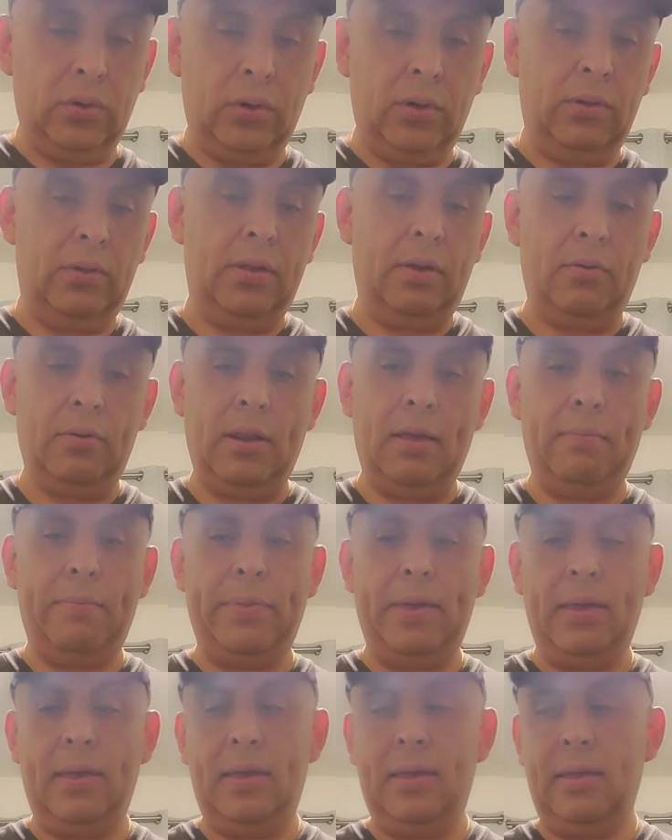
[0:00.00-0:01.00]
if they're gonna
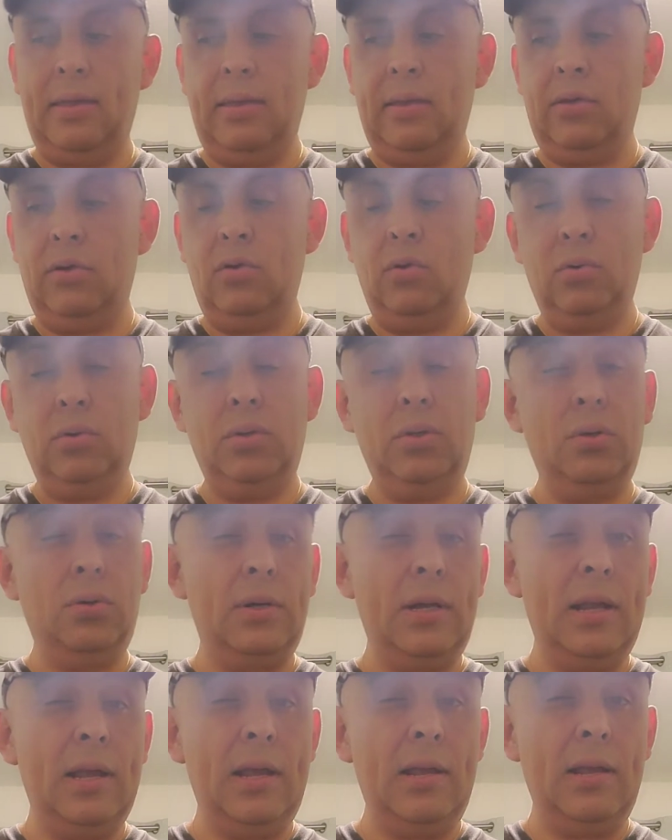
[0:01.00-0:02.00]
be used
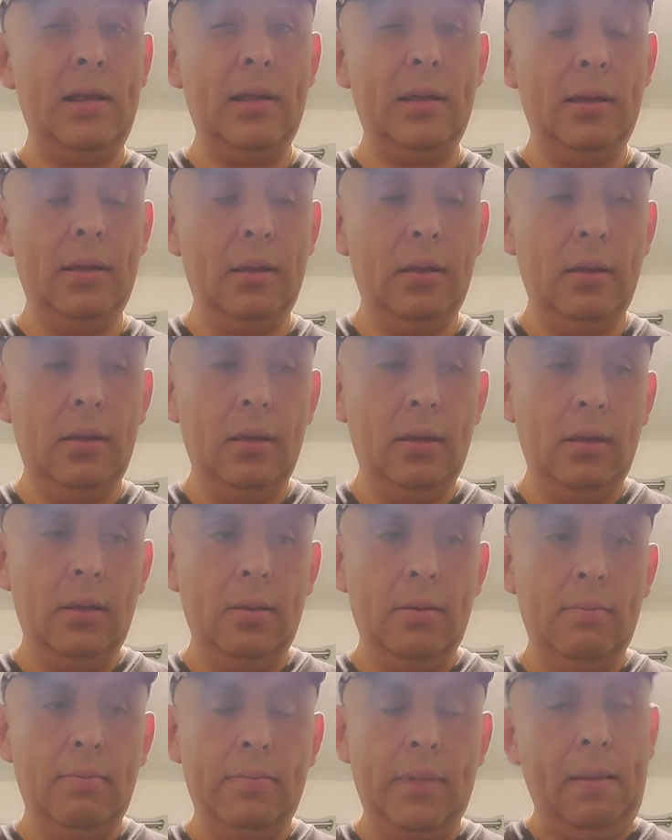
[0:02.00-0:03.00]
or not,
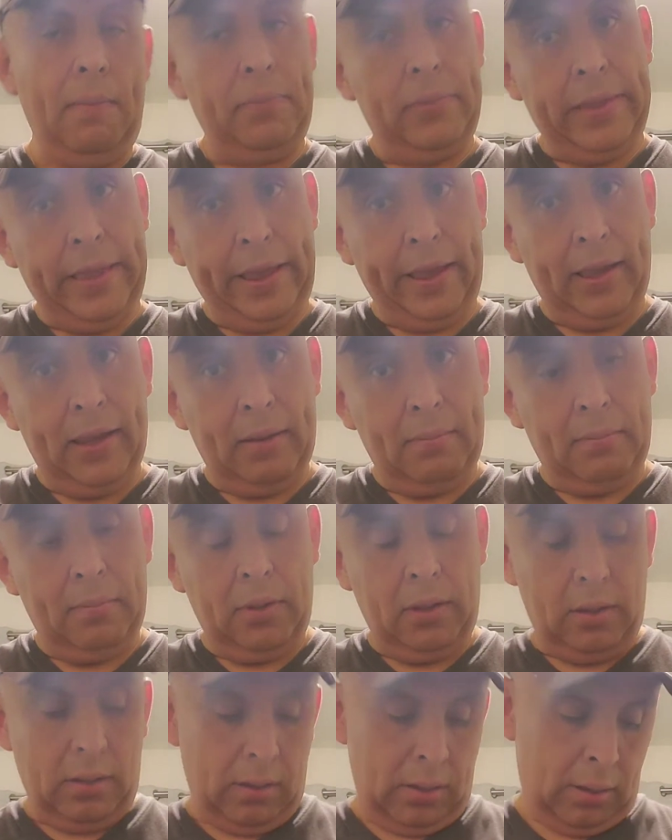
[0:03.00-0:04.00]
but I'm taking
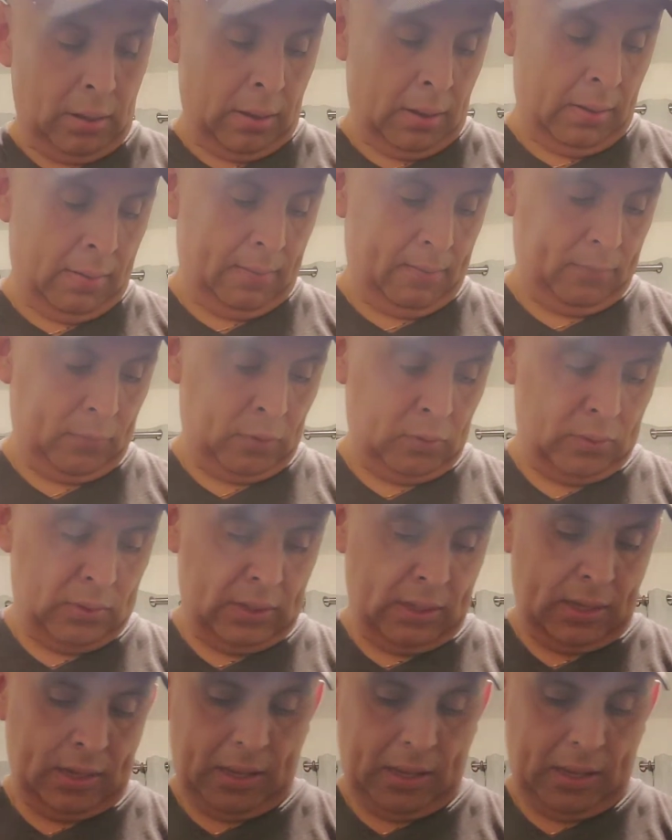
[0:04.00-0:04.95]
them. Just in case.